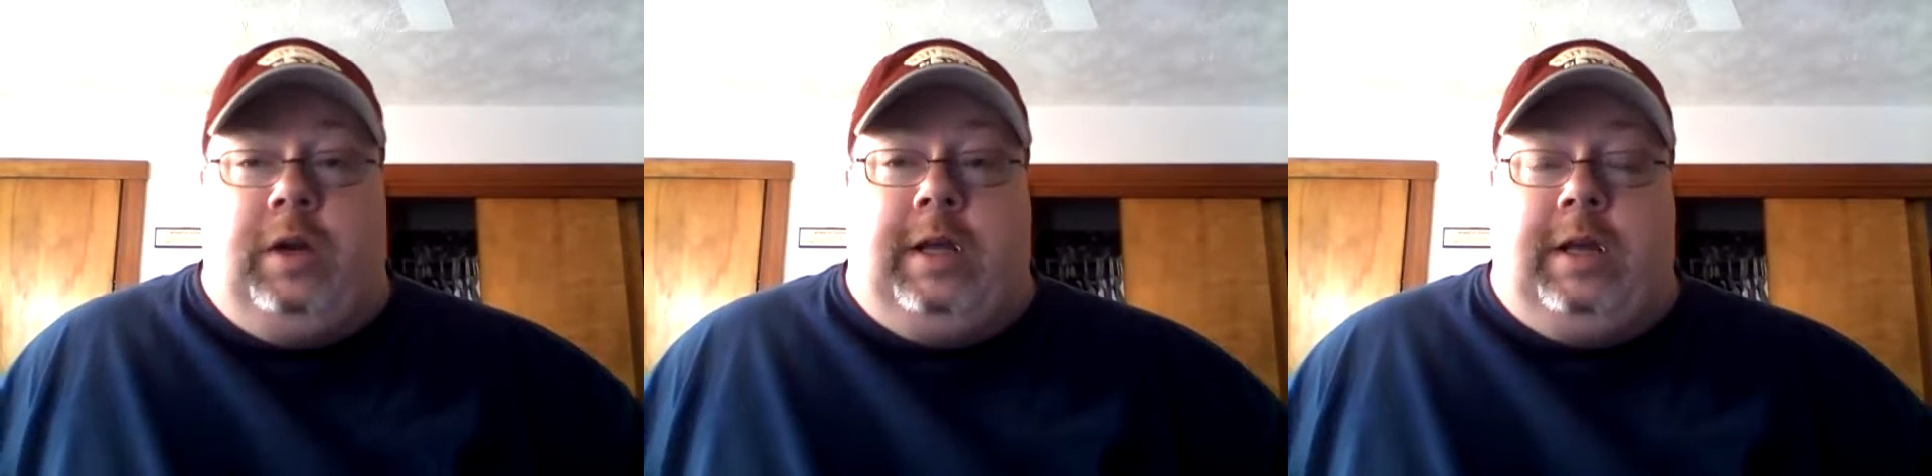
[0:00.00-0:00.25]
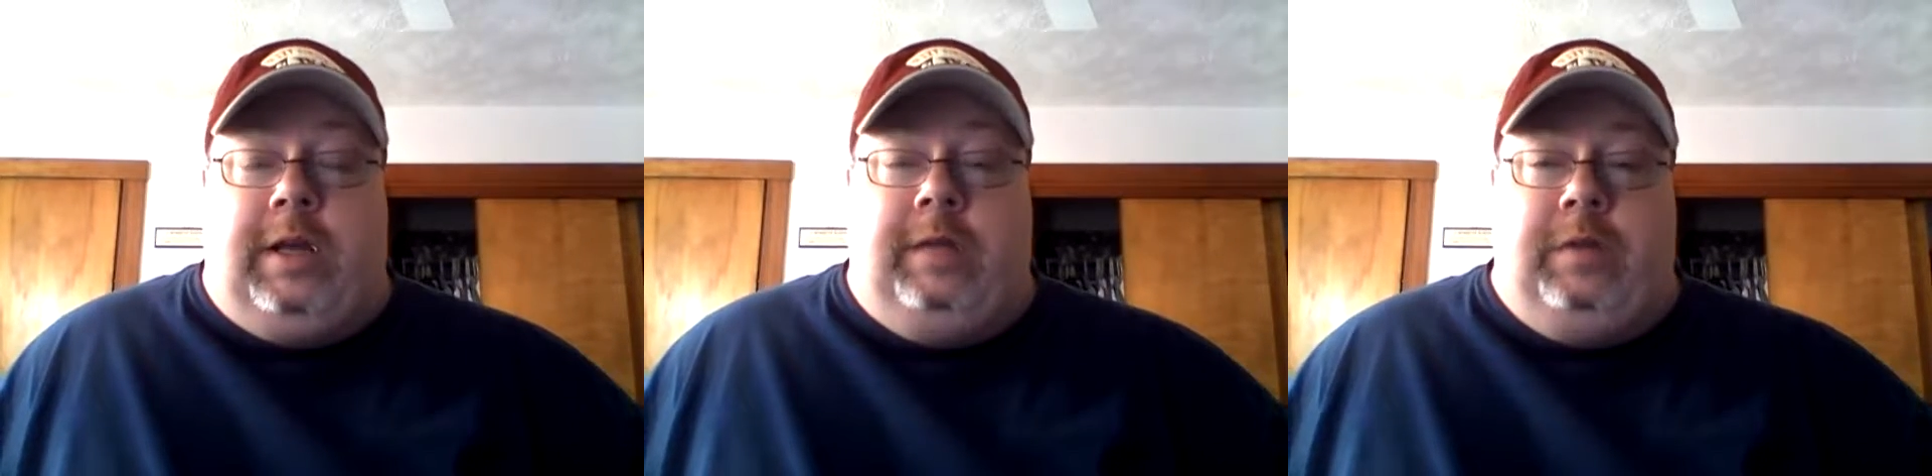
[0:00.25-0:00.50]
to
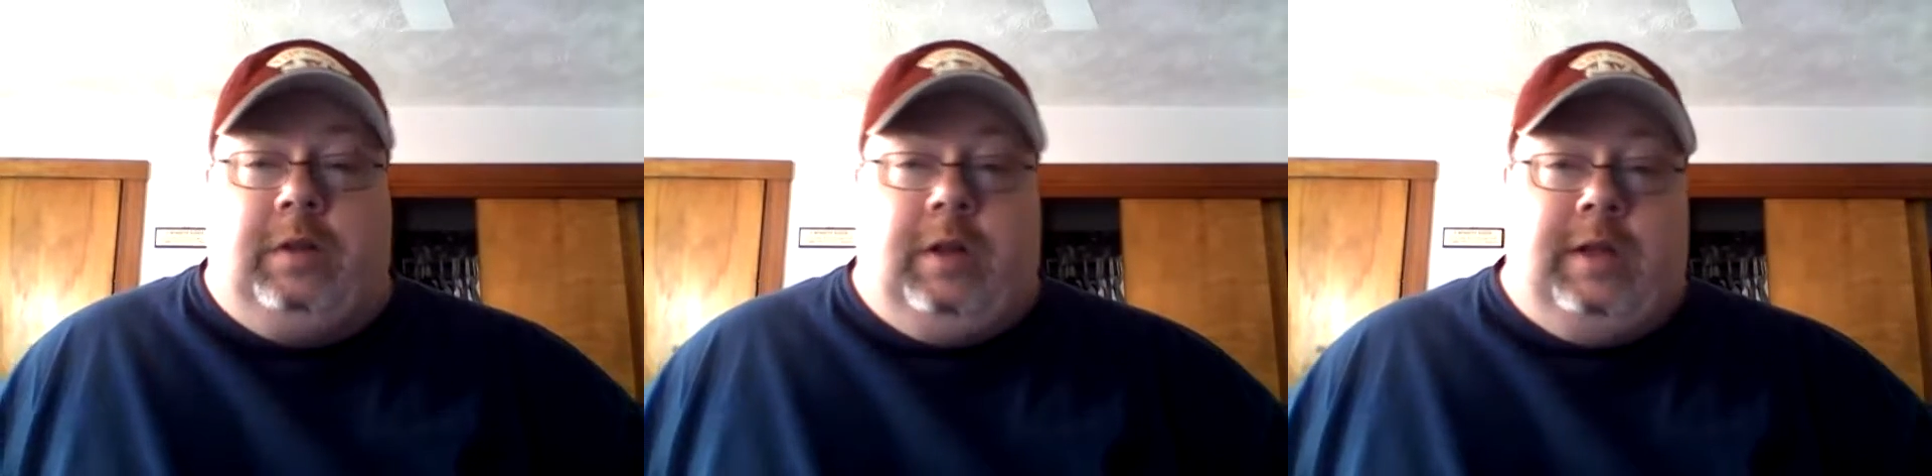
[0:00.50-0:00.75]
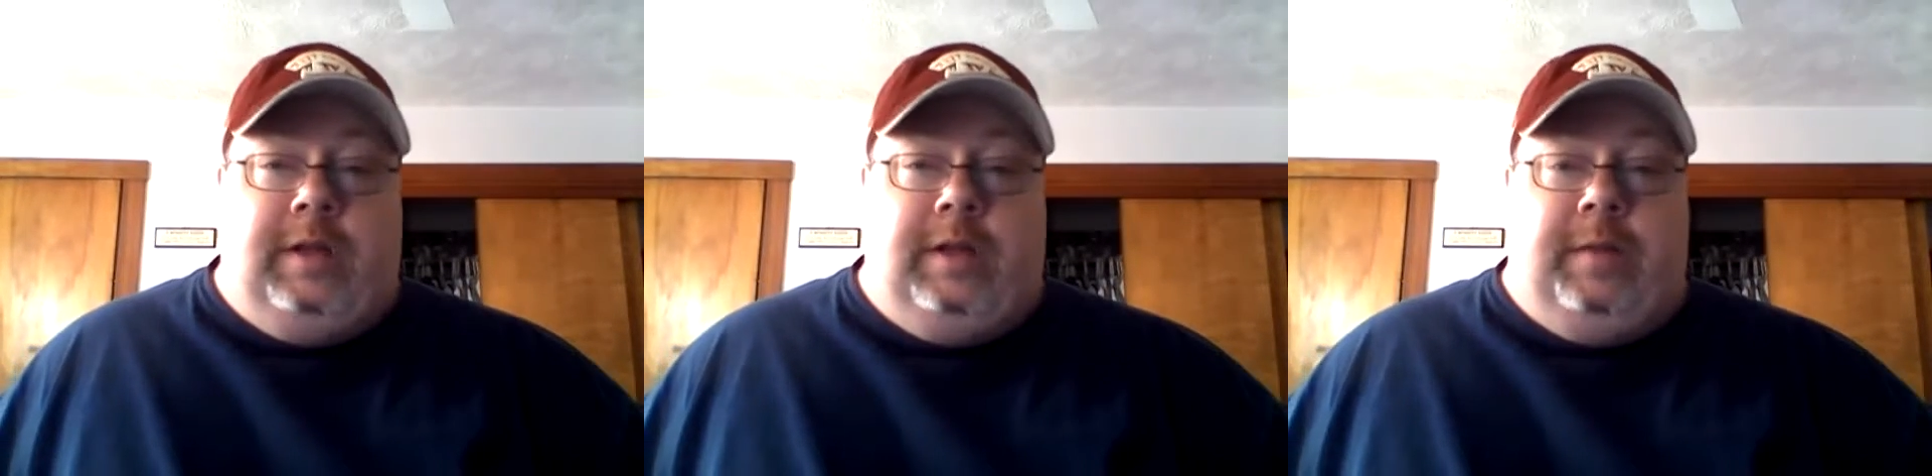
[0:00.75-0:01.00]
kind of give you a little
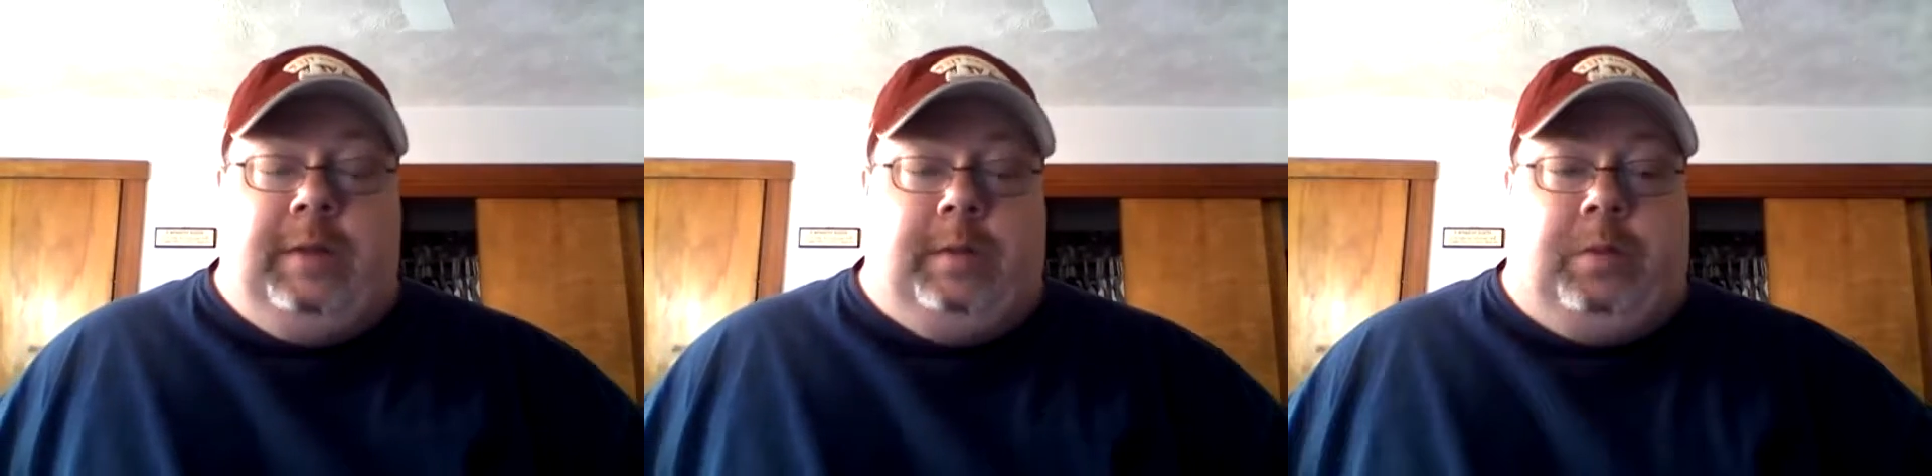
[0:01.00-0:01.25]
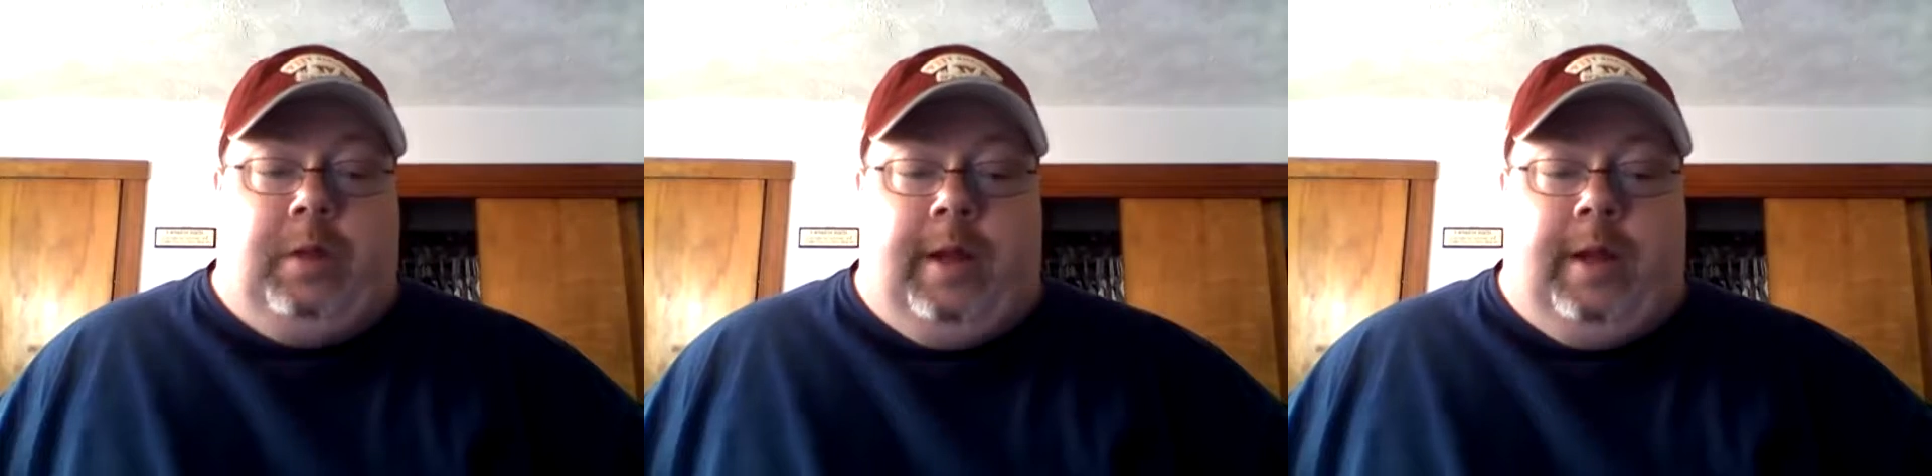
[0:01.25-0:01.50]
idea about the
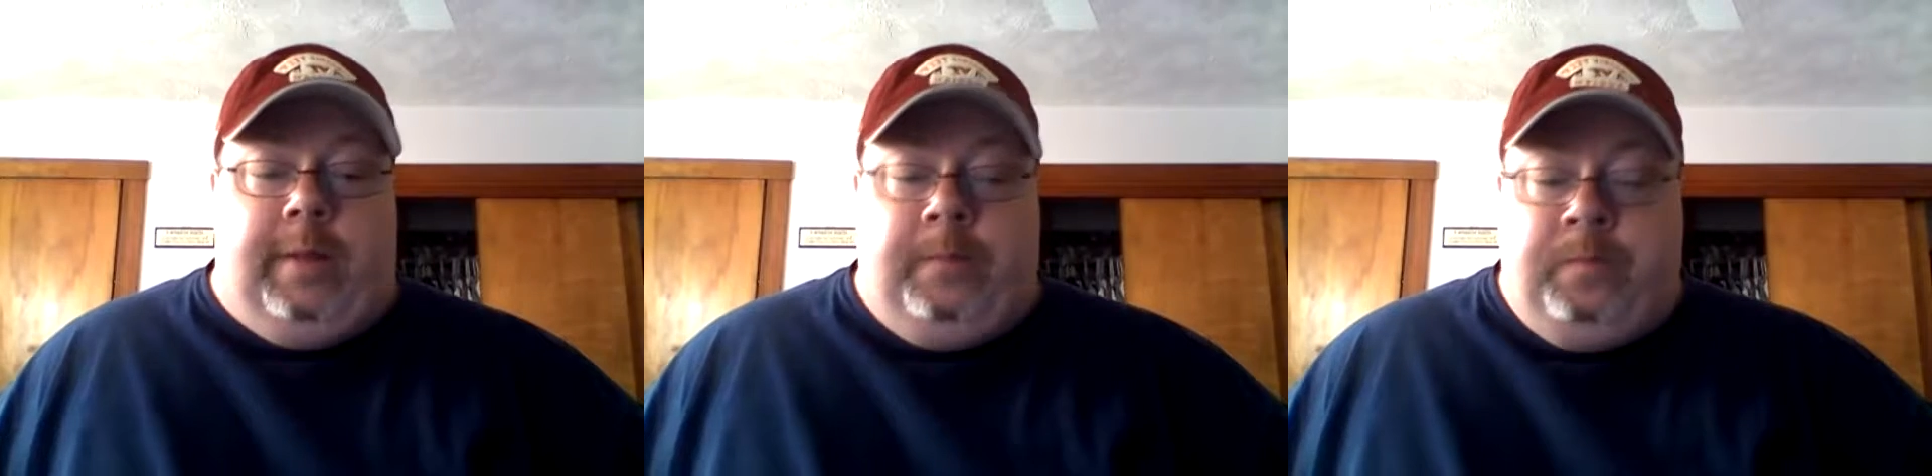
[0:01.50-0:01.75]
plot.